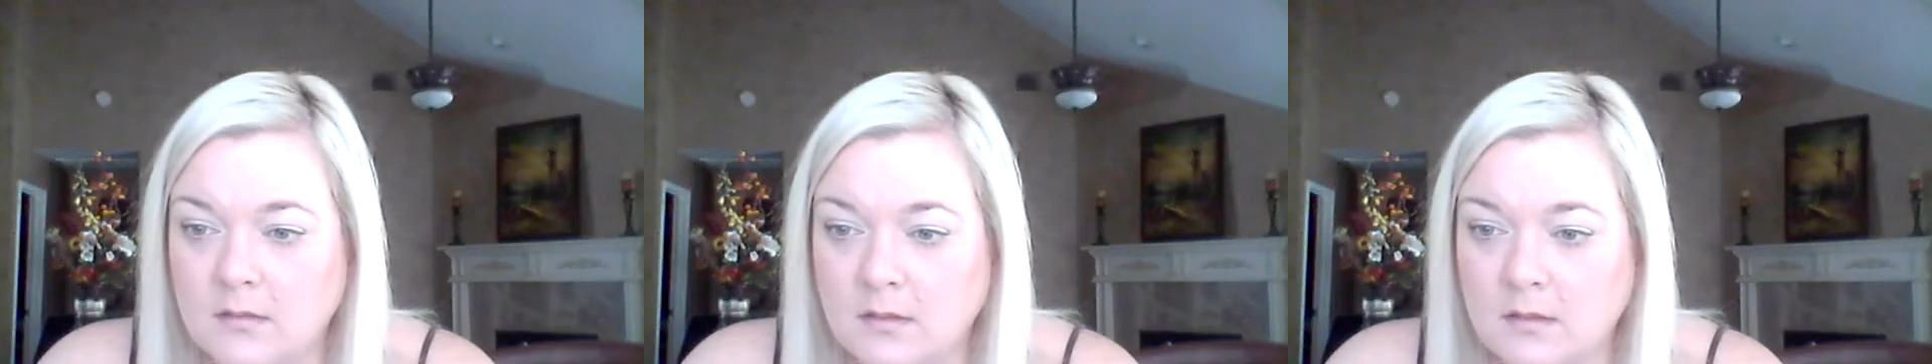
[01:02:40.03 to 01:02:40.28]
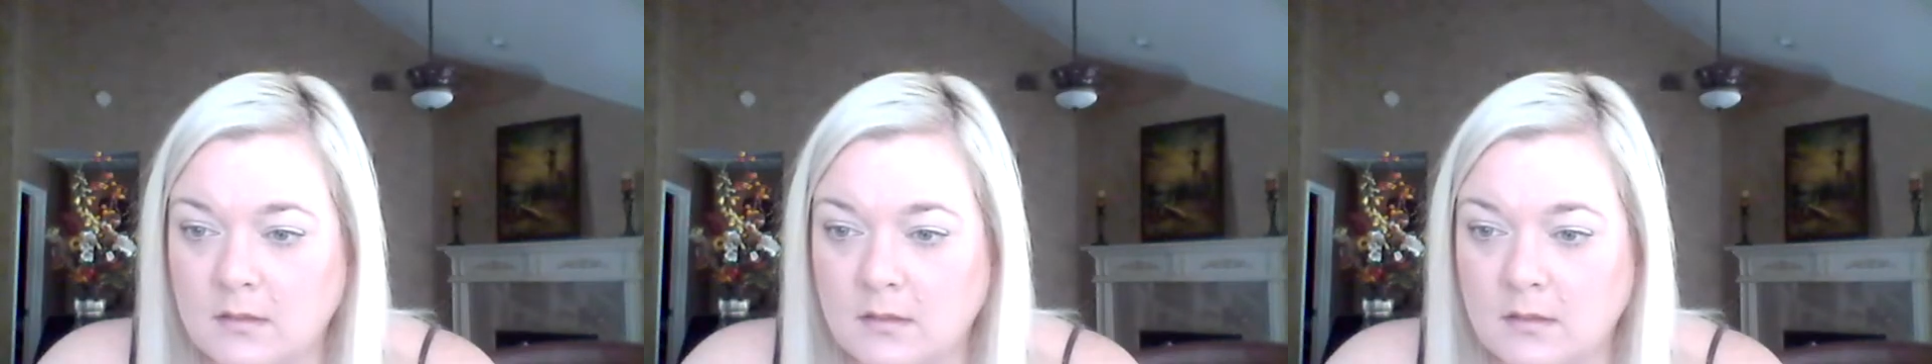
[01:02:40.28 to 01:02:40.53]
I
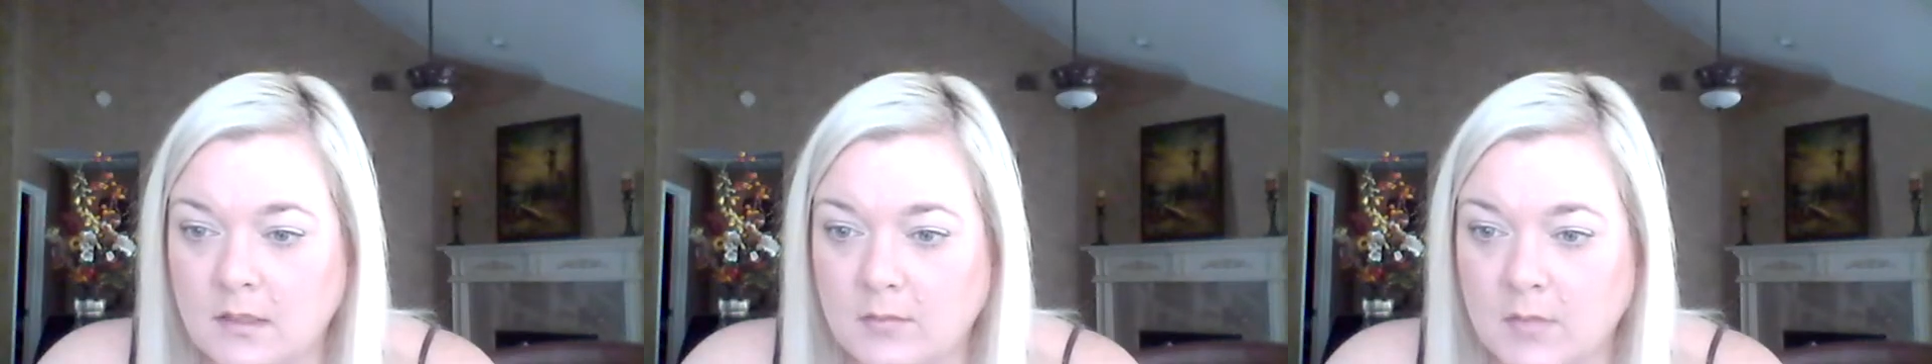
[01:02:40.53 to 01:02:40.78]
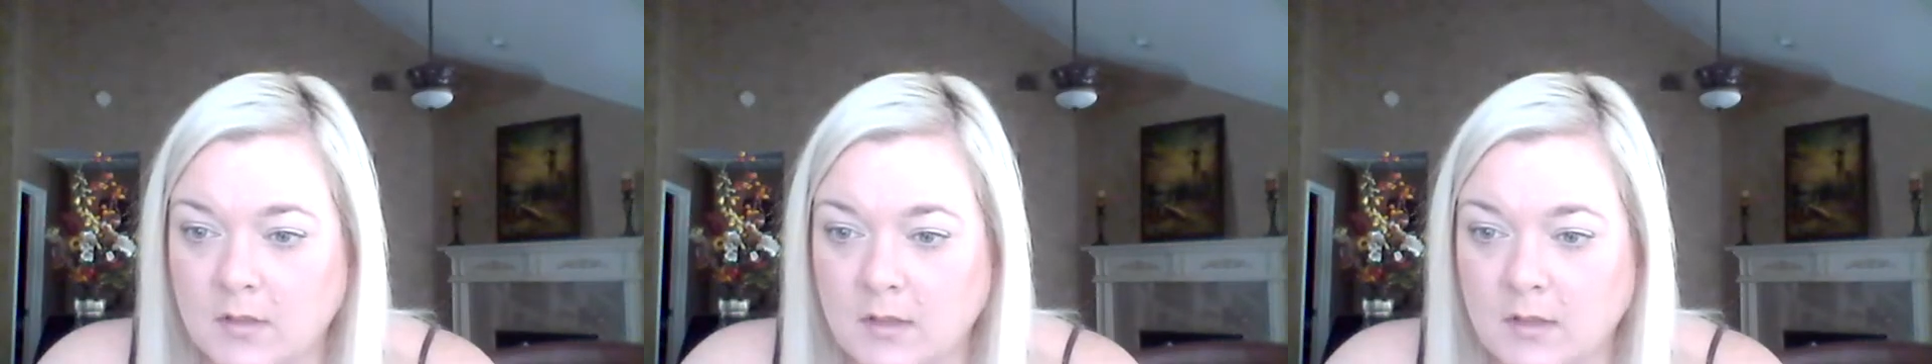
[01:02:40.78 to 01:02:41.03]
didn't get
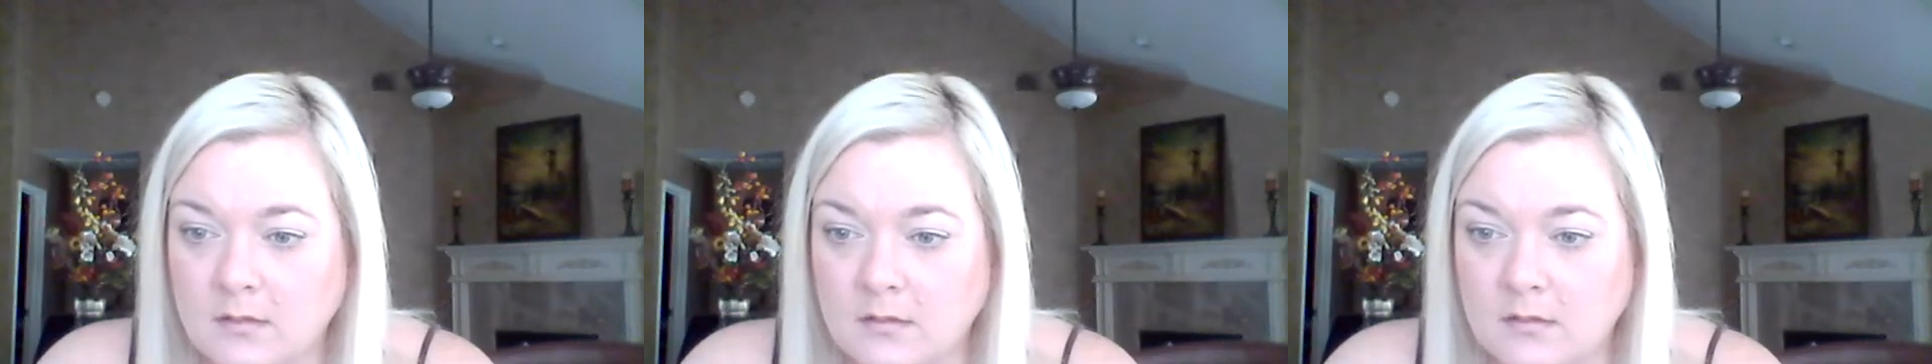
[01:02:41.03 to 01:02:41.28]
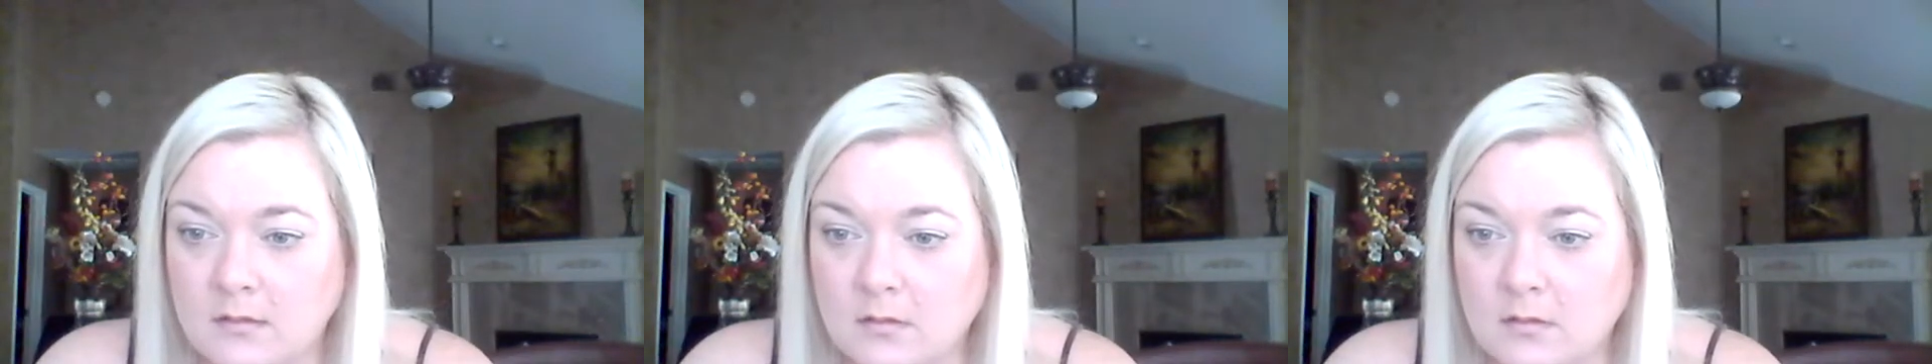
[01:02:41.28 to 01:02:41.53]
my license
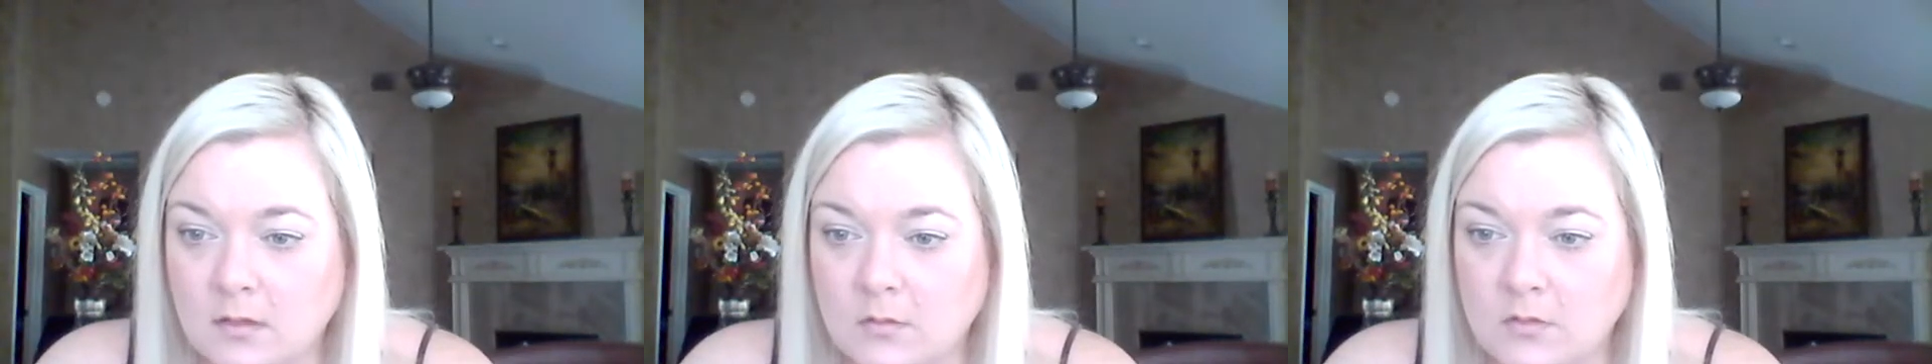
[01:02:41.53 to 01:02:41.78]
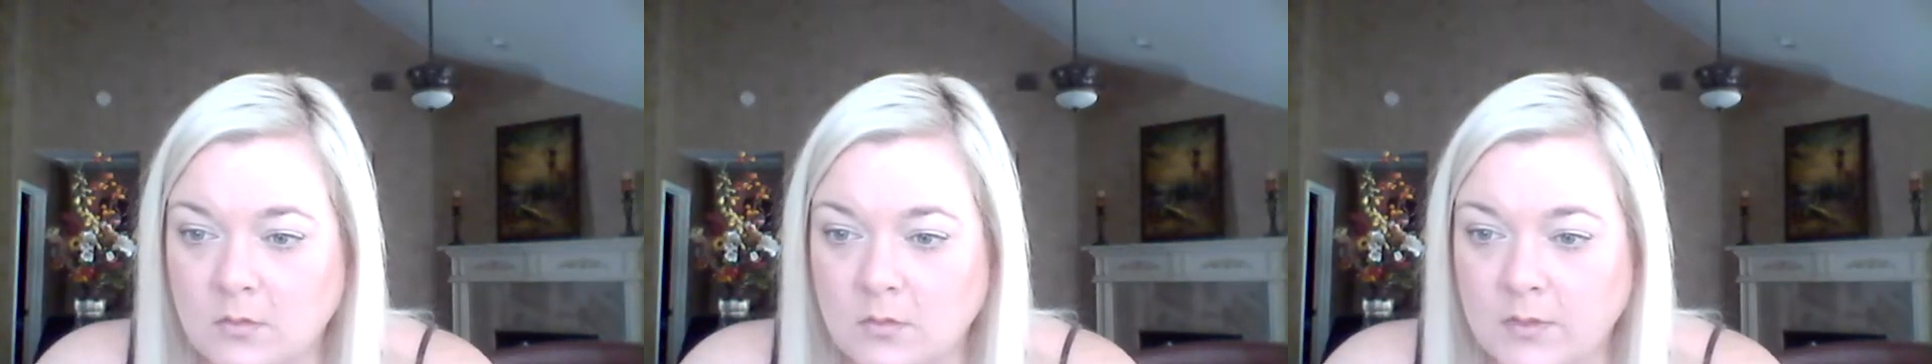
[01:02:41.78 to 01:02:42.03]
until I
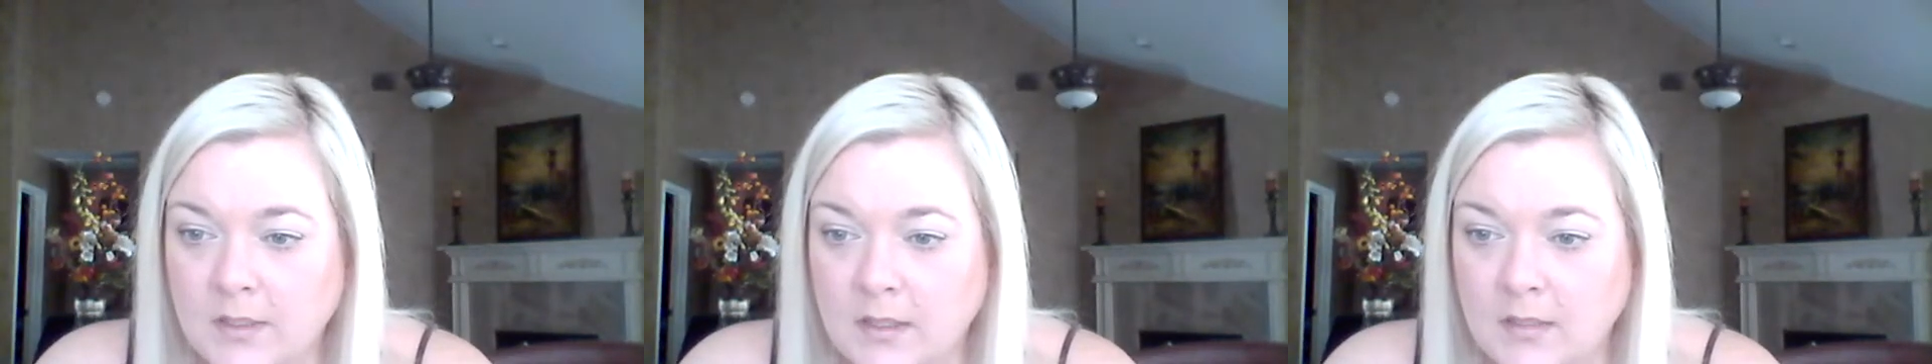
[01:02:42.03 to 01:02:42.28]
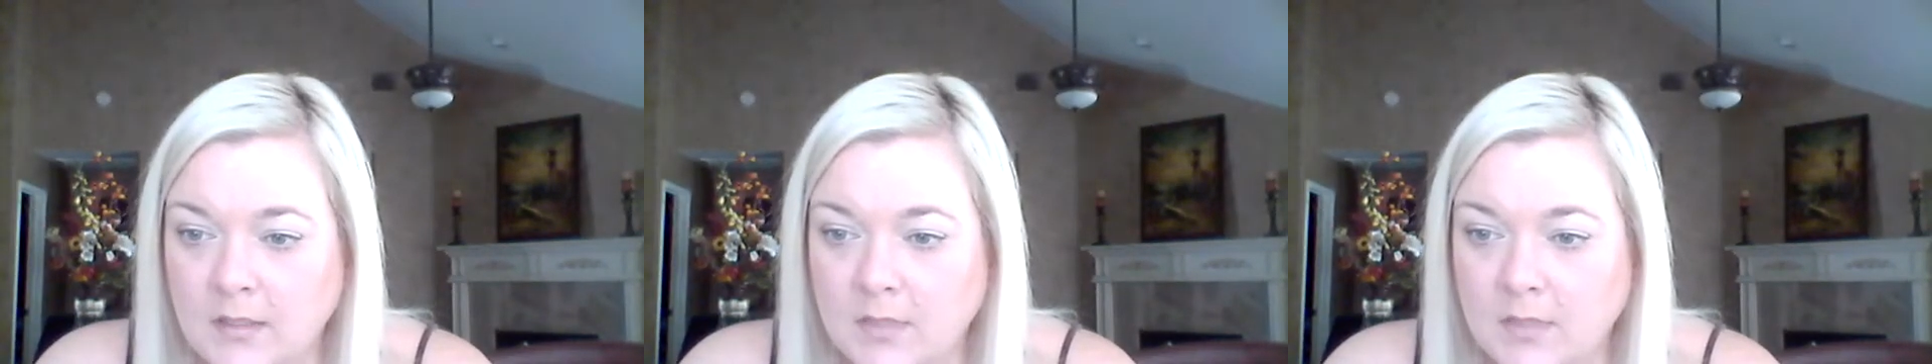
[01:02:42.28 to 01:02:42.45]
was 28